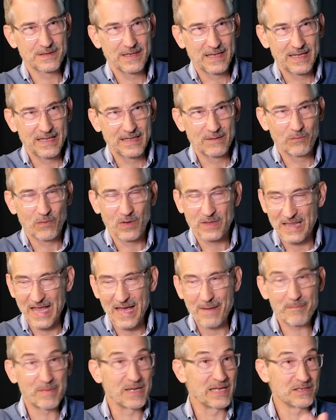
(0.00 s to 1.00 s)
And what
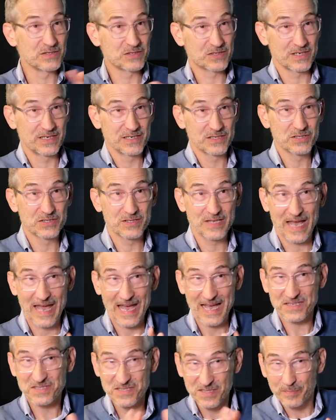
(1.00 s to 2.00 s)
that means is to
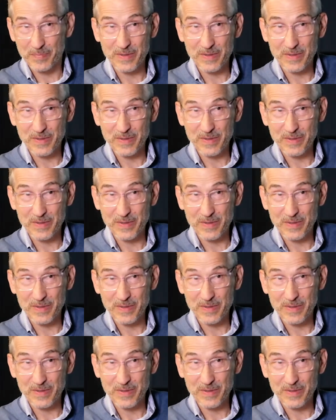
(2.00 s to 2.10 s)
ask the